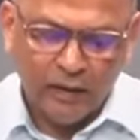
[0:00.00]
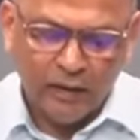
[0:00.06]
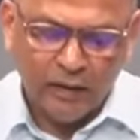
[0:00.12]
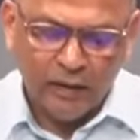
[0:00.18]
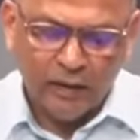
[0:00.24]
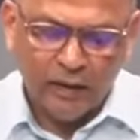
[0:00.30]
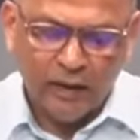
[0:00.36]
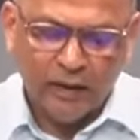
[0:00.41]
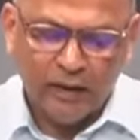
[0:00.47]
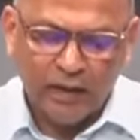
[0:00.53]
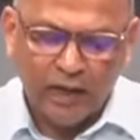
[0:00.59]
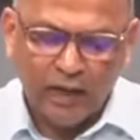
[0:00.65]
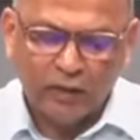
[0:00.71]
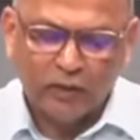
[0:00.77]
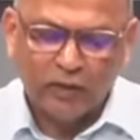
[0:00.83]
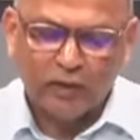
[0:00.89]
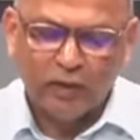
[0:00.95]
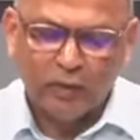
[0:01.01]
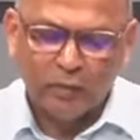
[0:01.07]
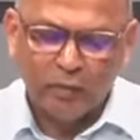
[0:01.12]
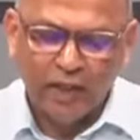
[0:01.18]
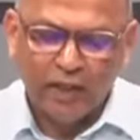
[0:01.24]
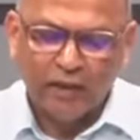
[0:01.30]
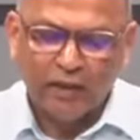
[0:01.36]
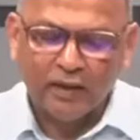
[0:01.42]
the National
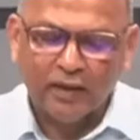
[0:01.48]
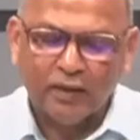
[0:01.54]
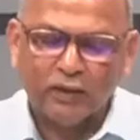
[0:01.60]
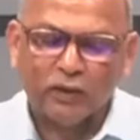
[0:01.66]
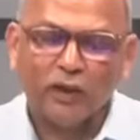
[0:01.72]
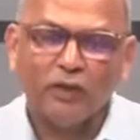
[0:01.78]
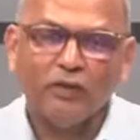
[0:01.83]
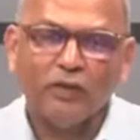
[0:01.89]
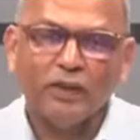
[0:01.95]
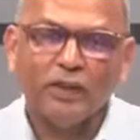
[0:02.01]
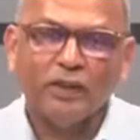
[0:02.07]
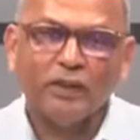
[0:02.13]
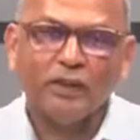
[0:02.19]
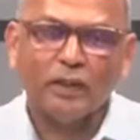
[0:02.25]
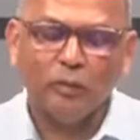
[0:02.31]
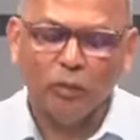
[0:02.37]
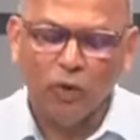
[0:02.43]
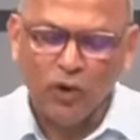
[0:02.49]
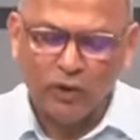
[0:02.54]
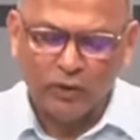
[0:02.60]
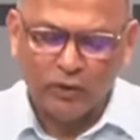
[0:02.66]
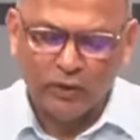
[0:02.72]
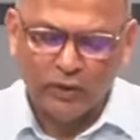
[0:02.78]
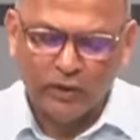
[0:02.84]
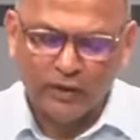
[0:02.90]
Medical Services
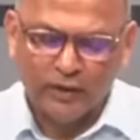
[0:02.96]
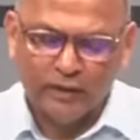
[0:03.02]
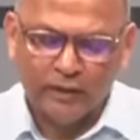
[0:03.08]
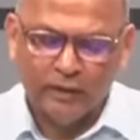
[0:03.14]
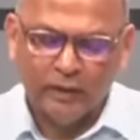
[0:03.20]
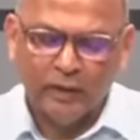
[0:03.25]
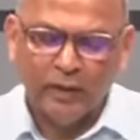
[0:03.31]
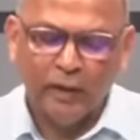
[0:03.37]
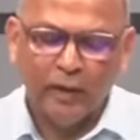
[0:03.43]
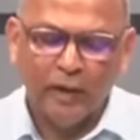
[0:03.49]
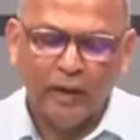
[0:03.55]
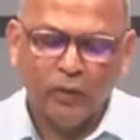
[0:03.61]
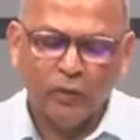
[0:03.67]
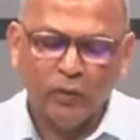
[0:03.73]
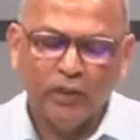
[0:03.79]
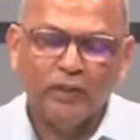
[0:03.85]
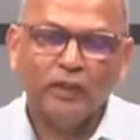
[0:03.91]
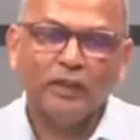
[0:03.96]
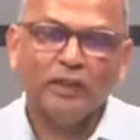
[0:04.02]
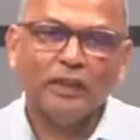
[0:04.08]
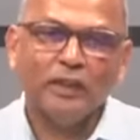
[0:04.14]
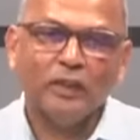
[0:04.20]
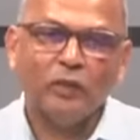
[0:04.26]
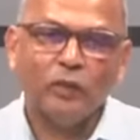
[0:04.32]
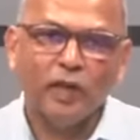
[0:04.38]
Laboratories, which is
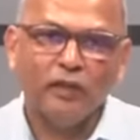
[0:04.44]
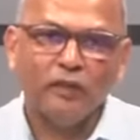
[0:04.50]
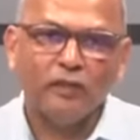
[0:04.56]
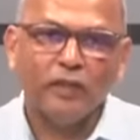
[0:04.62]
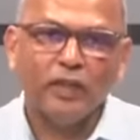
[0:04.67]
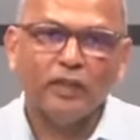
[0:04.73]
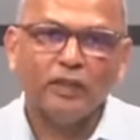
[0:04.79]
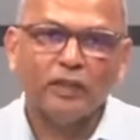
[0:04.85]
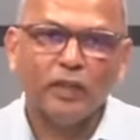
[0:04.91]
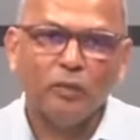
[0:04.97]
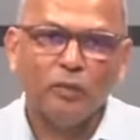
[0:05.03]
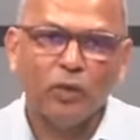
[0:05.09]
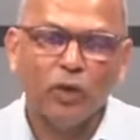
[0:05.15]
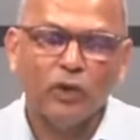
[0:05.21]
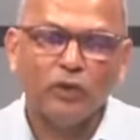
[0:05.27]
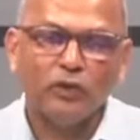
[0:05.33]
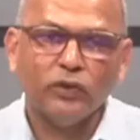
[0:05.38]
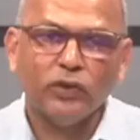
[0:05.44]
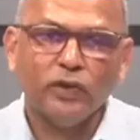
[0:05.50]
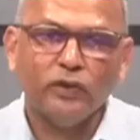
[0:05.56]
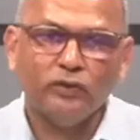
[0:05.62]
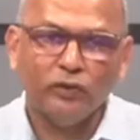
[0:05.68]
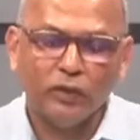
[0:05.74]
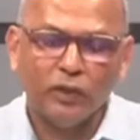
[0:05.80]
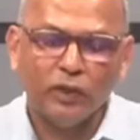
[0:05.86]
a reference laboratory,
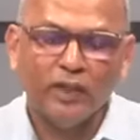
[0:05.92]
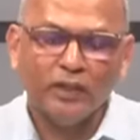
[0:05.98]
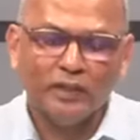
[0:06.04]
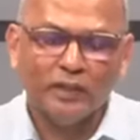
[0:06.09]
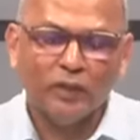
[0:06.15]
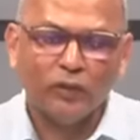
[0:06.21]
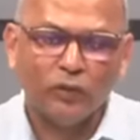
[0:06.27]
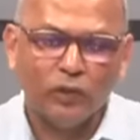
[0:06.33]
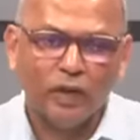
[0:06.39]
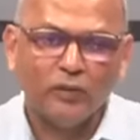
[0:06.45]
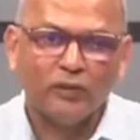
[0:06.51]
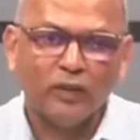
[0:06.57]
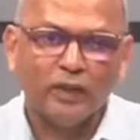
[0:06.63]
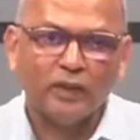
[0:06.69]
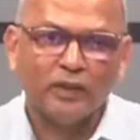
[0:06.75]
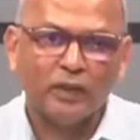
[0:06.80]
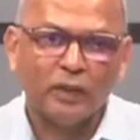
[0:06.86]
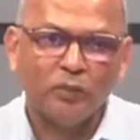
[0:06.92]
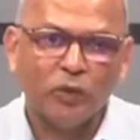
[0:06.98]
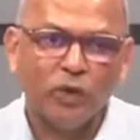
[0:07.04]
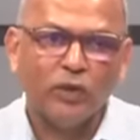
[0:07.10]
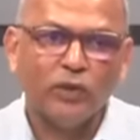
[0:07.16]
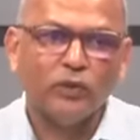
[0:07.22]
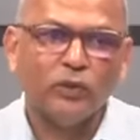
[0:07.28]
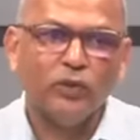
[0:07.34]
forensic reference
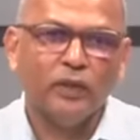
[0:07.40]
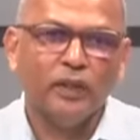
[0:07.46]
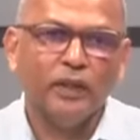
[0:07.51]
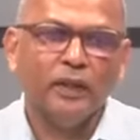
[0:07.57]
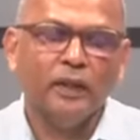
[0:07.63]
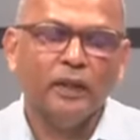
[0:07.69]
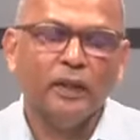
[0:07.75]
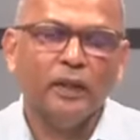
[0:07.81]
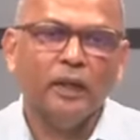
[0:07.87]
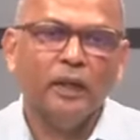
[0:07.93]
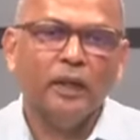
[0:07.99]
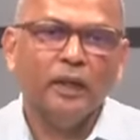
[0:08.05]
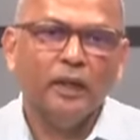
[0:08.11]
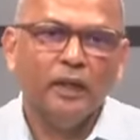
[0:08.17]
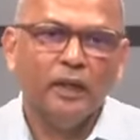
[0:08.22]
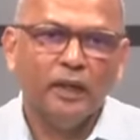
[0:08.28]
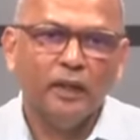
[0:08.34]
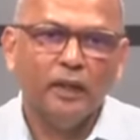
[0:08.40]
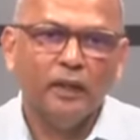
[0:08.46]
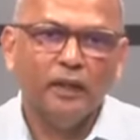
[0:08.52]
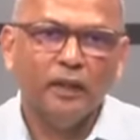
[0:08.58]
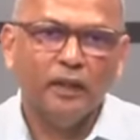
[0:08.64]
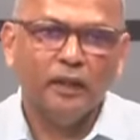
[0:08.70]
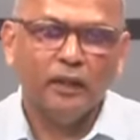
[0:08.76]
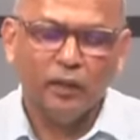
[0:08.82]
laboratory
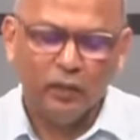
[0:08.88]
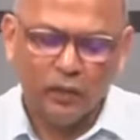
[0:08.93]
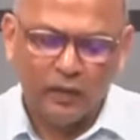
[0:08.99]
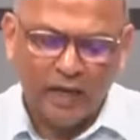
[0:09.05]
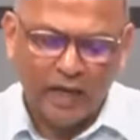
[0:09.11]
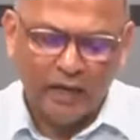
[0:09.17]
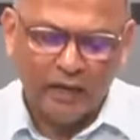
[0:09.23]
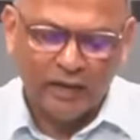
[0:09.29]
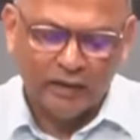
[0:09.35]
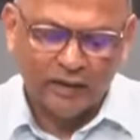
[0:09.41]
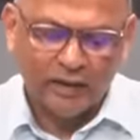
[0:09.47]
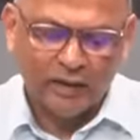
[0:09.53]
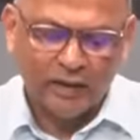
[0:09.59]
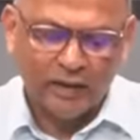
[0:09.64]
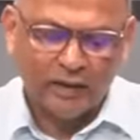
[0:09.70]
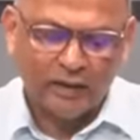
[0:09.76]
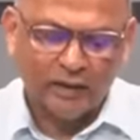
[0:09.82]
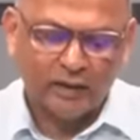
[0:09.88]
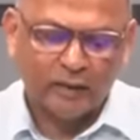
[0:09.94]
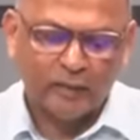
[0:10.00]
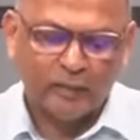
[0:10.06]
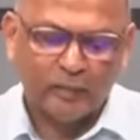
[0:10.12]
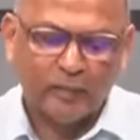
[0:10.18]
in the United States.